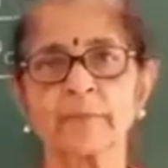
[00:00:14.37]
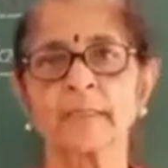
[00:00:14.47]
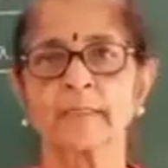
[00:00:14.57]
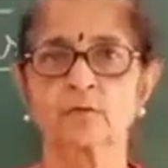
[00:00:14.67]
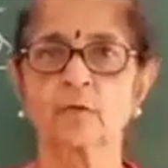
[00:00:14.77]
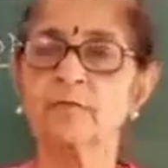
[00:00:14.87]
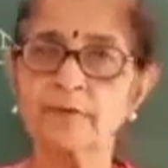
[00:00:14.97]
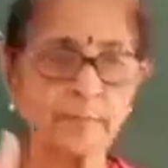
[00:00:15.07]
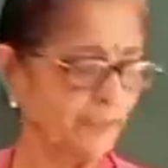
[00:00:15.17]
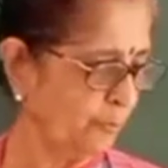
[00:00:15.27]
So,
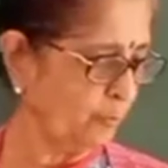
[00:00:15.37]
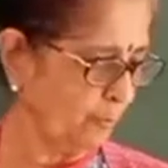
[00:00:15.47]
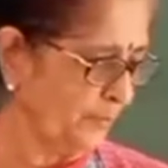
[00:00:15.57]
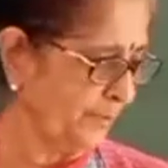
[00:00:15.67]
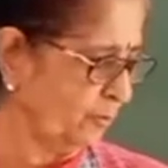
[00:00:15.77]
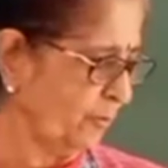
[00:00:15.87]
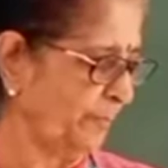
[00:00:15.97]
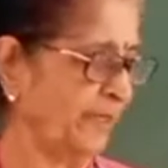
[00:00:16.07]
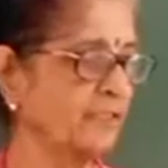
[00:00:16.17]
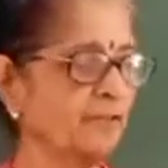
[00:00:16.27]
everybody open your
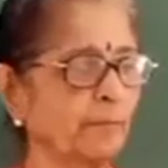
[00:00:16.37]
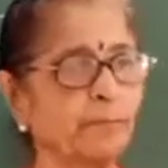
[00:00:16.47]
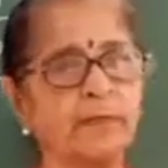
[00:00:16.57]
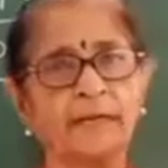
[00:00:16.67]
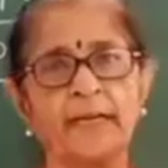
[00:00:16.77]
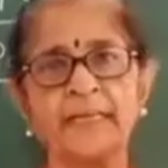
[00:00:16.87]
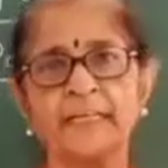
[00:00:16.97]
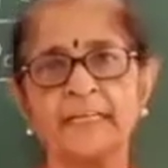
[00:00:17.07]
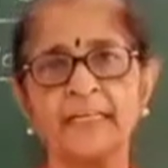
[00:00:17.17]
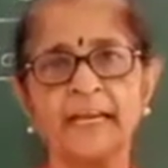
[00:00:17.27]
page number
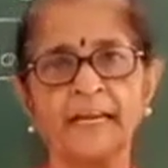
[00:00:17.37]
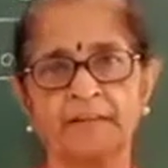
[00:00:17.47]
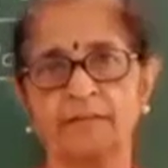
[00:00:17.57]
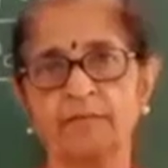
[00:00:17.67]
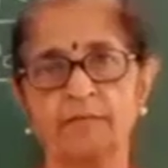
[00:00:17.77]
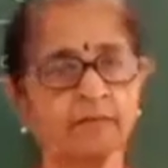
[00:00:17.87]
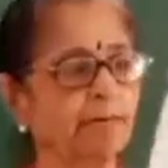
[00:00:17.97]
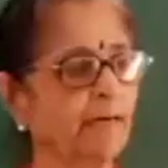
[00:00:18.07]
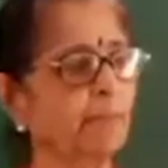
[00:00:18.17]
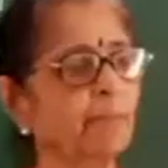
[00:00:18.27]
88,
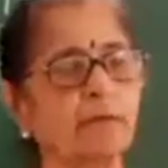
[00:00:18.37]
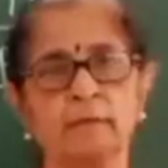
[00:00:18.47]
grammar.